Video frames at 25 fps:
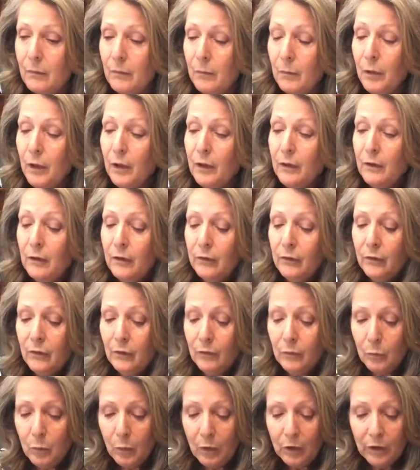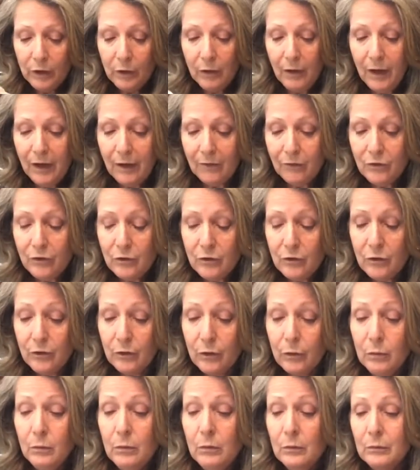But this is what you have to
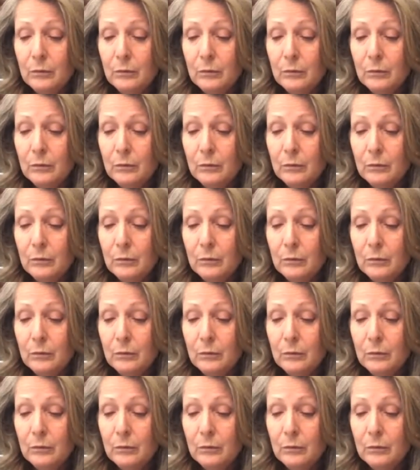do.